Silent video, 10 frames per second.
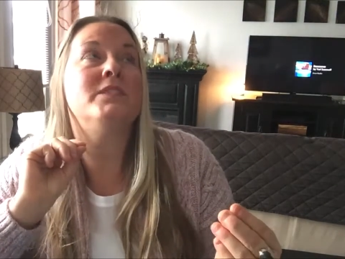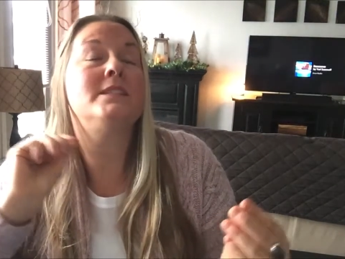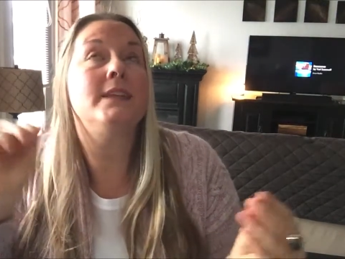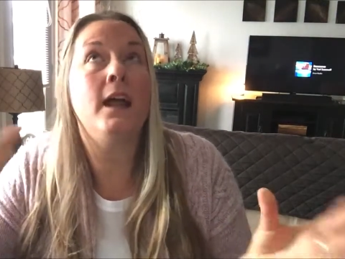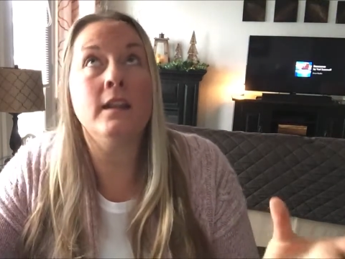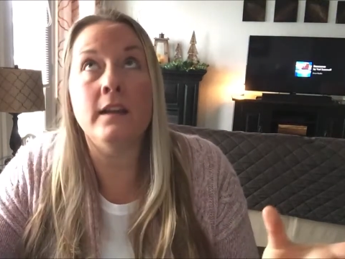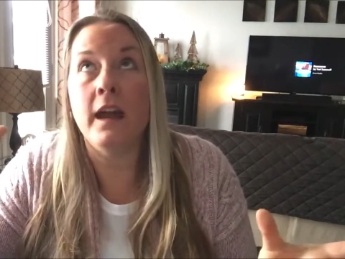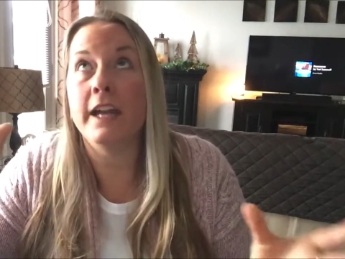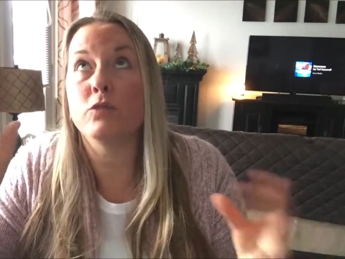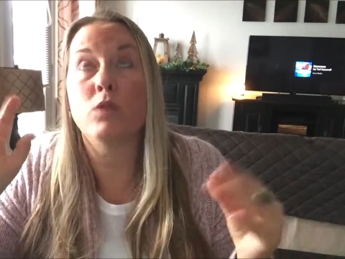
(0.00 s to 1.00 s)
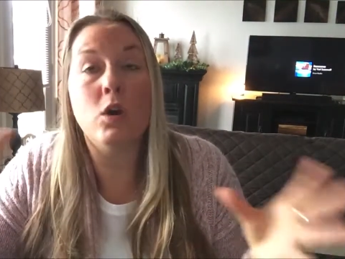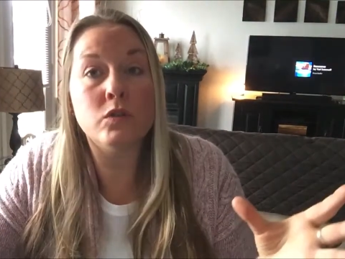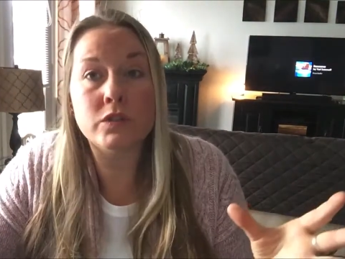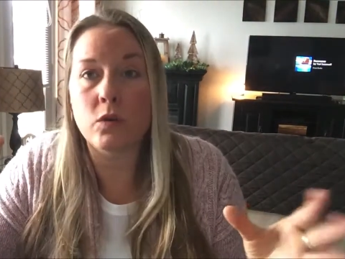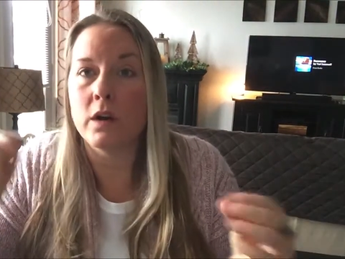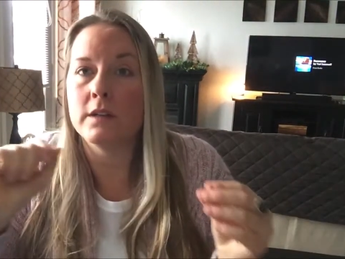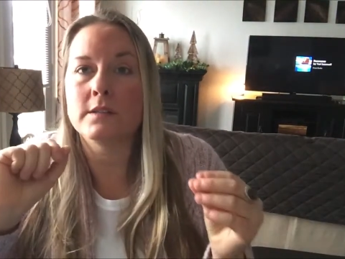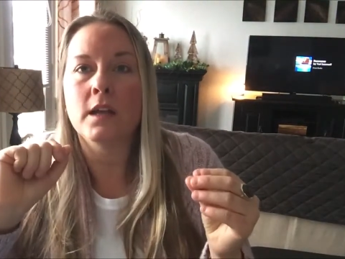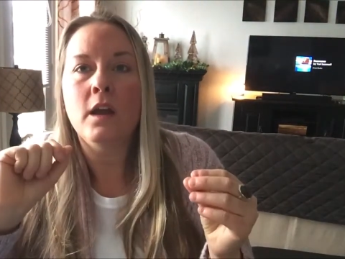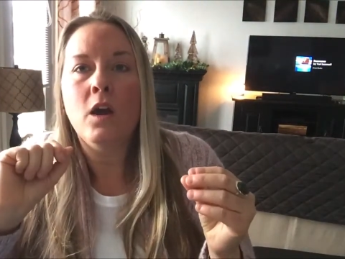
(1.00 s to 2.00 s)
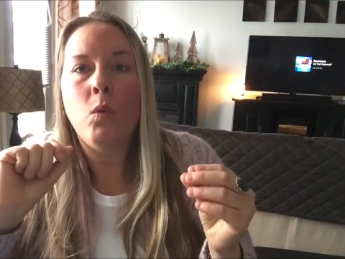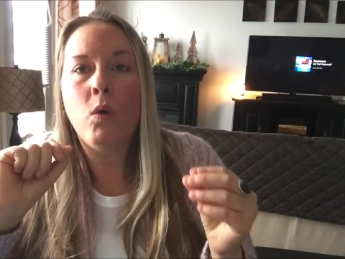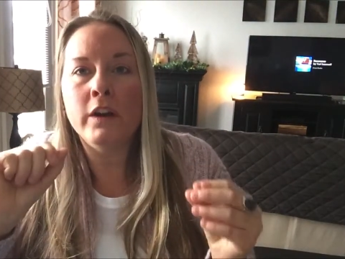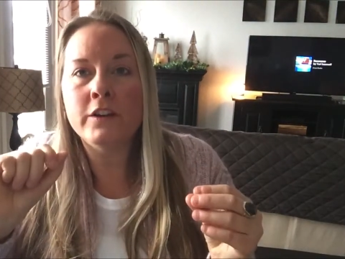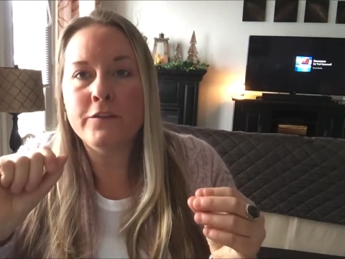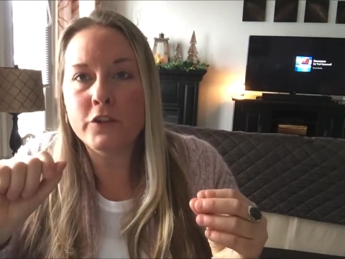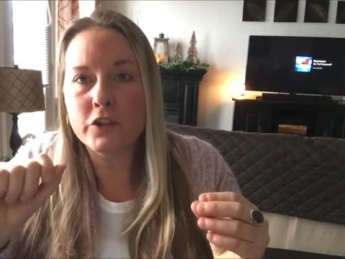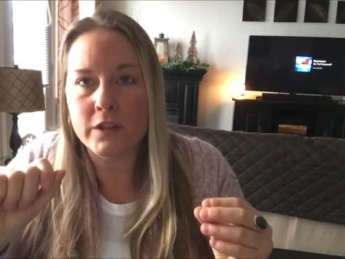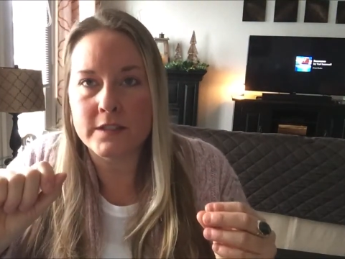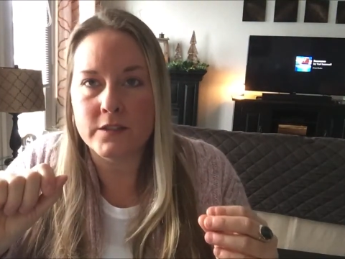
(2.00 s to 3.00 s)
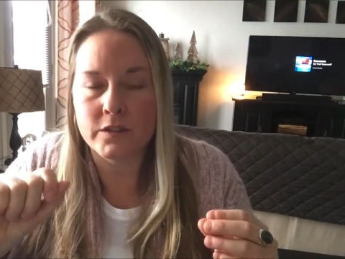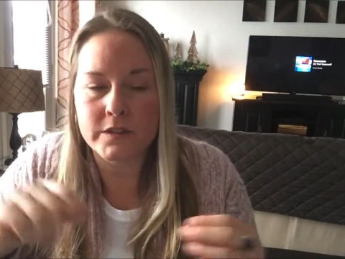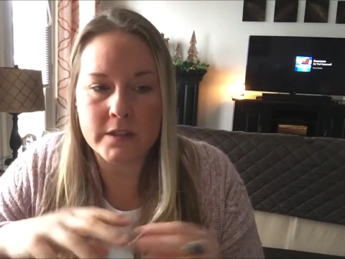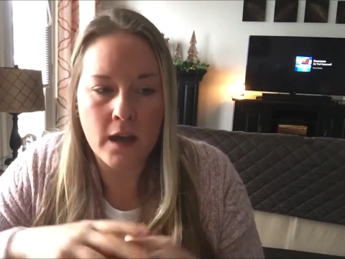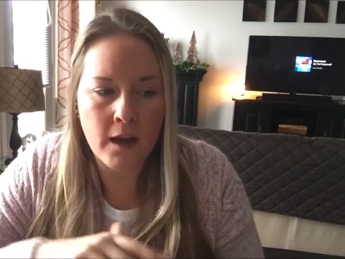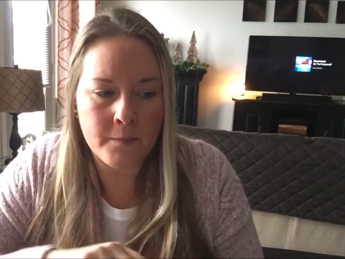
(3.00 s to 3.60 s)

selenite, rose quartz, wonderful crystals